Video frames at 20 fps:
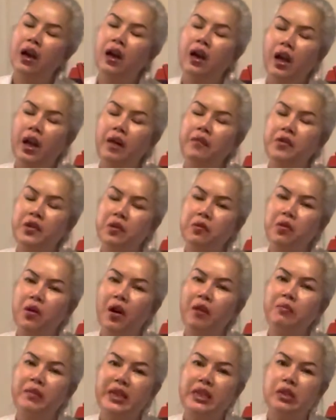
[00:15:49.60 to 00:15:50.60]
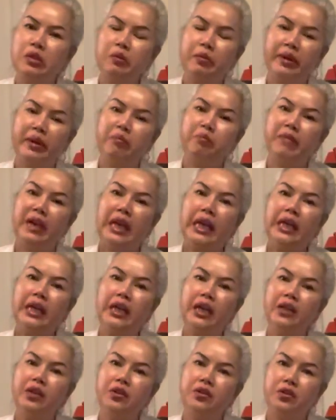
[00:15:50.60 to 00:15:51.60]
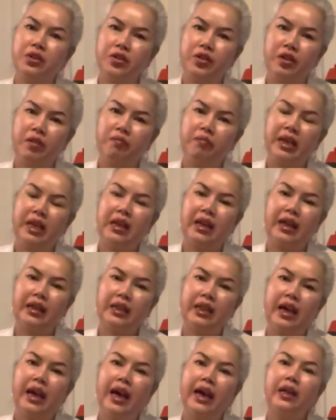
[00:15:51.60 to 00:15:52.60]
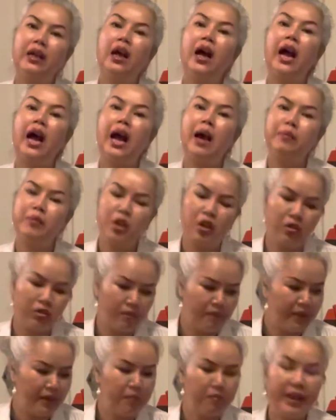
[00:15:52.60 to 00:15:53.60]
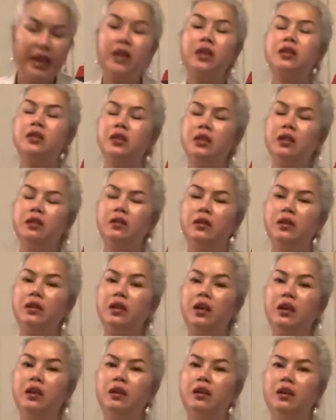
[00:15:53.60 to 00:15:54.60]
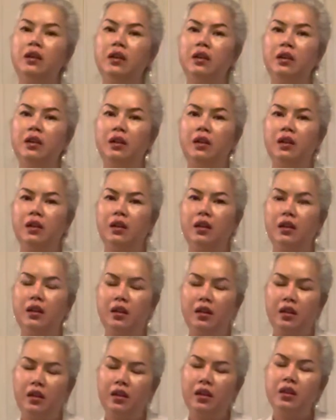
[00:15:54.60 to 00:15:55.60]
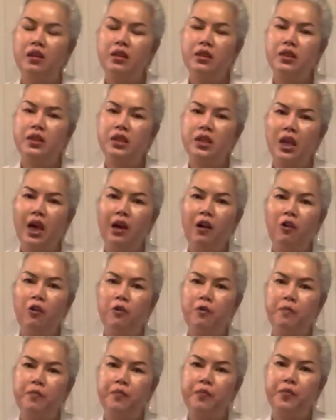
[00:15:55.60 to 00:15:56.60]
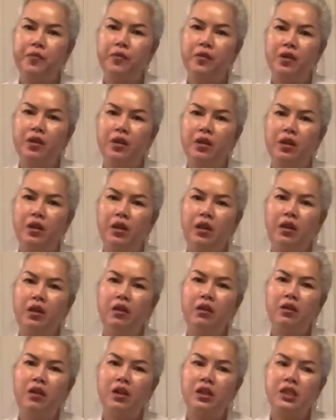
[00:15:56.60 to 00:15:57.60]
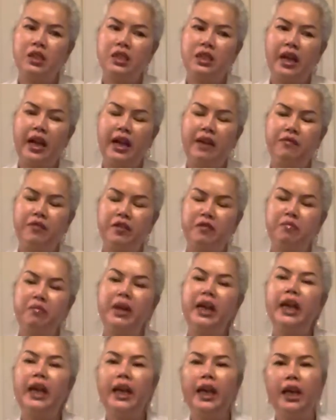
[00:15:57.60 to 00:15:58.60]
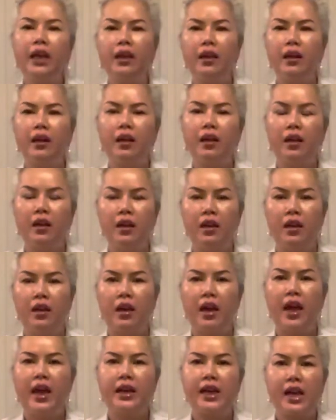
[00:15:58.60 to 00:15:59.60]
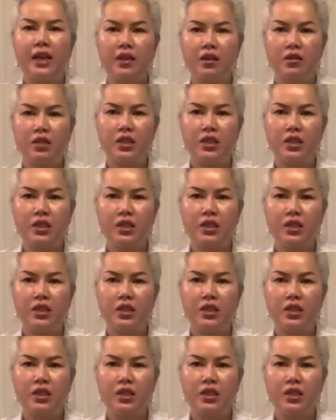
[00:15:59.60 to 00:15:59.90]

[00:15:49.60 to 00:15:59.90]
if you want me to be mean and you treat me like that, I could be mean too, you know? So you could stay with me and I could